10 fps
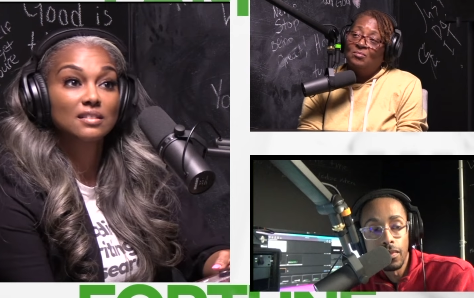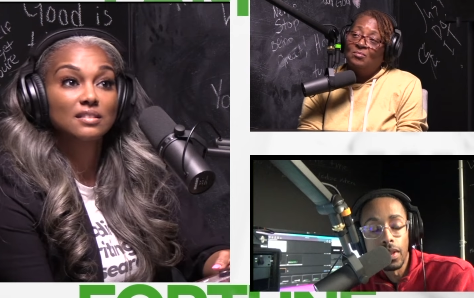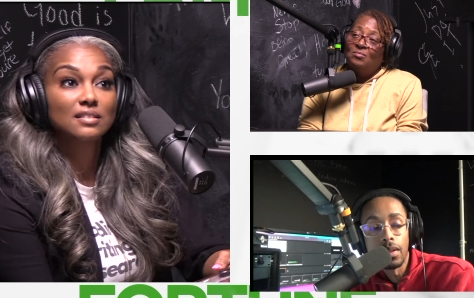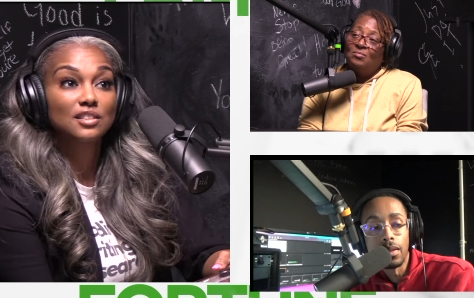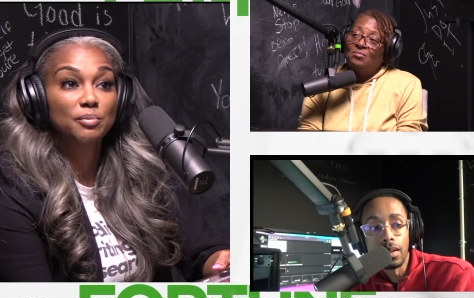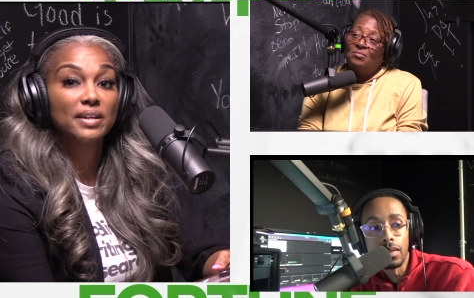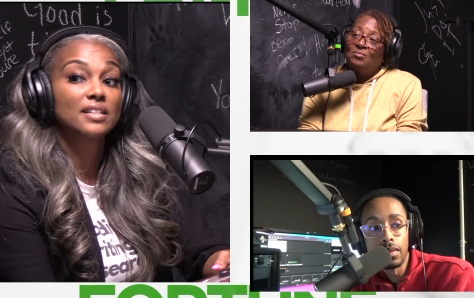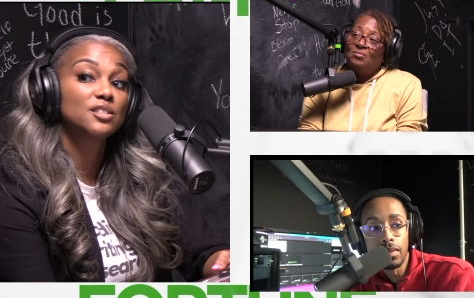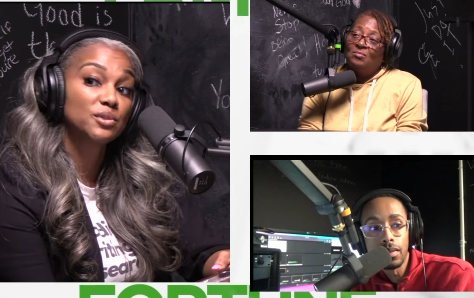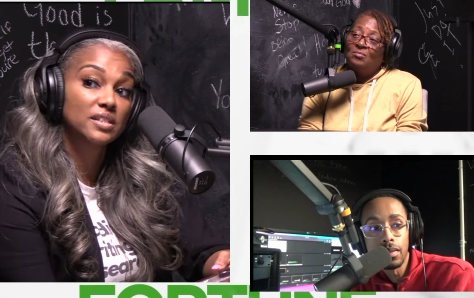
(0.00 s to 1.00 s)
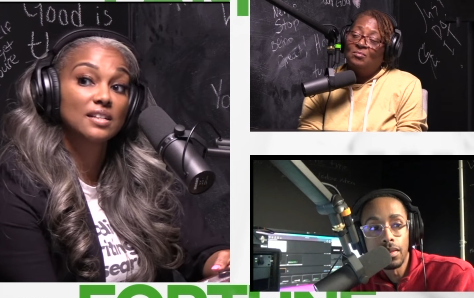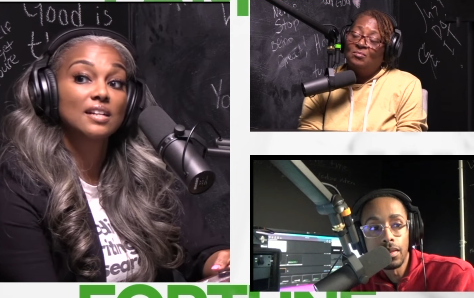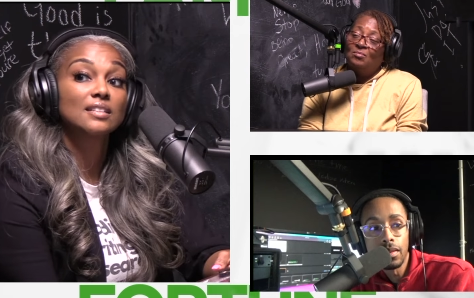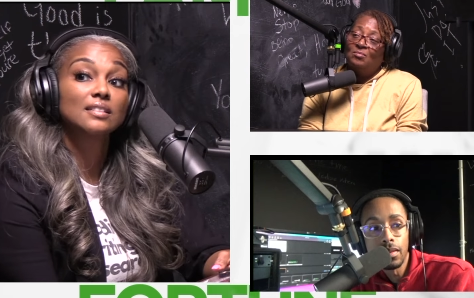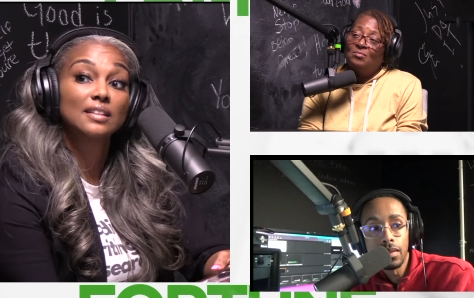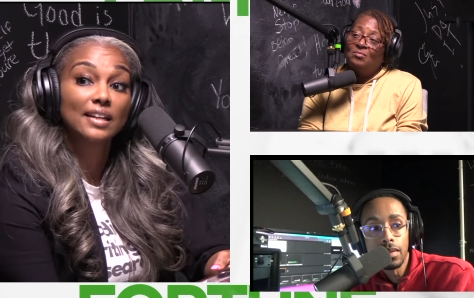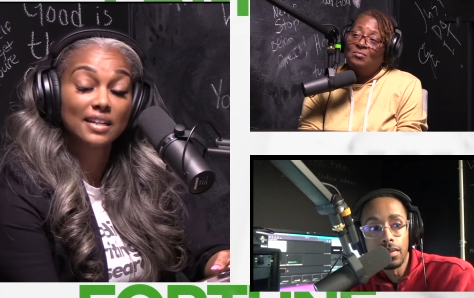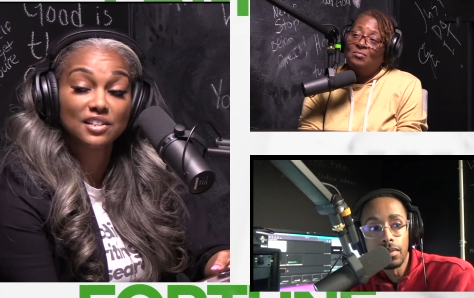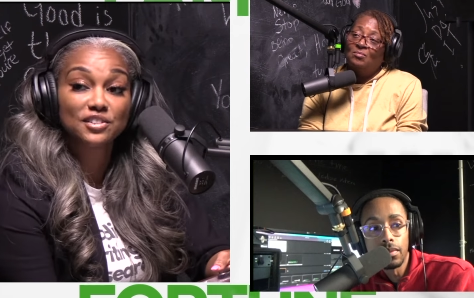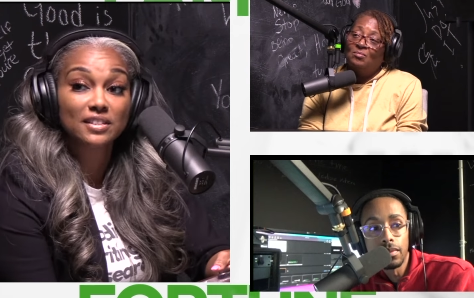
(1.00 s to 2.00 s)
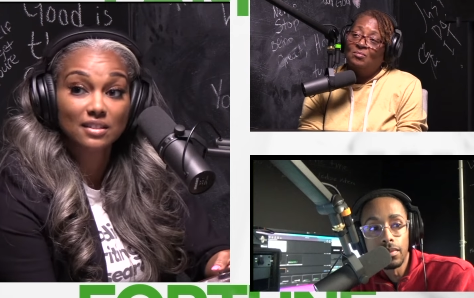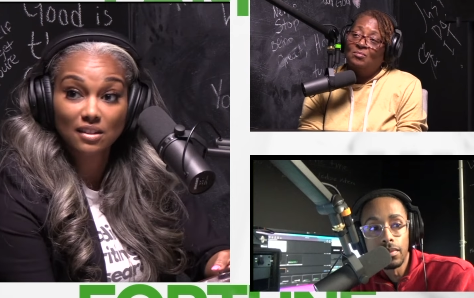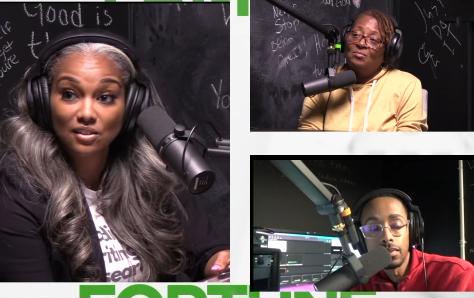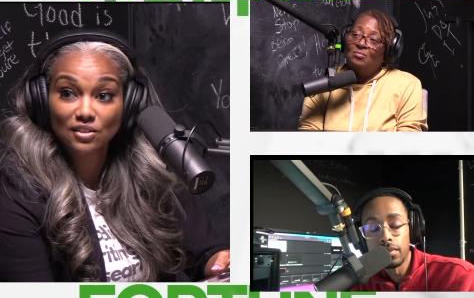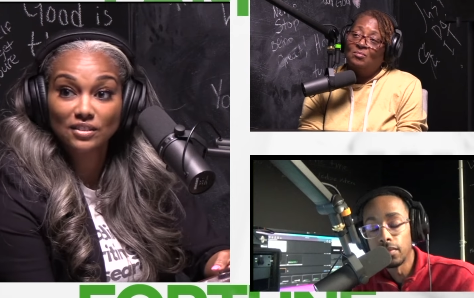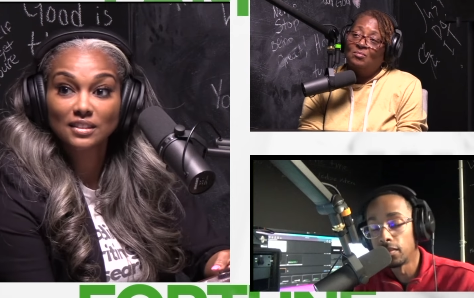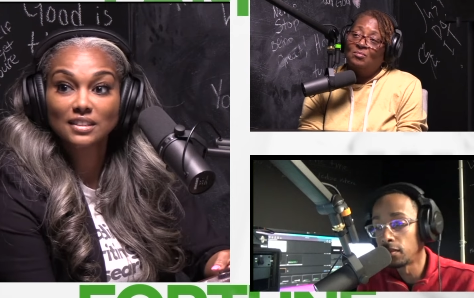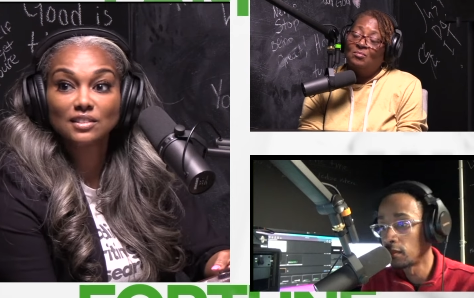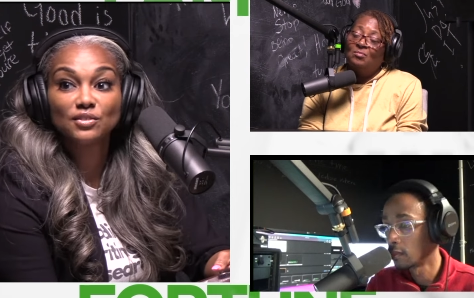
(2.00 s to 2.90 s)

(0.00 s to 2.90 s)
Speaker 1: oh, okay, two hundred dollars to that eight hundred is gone mm-hmm.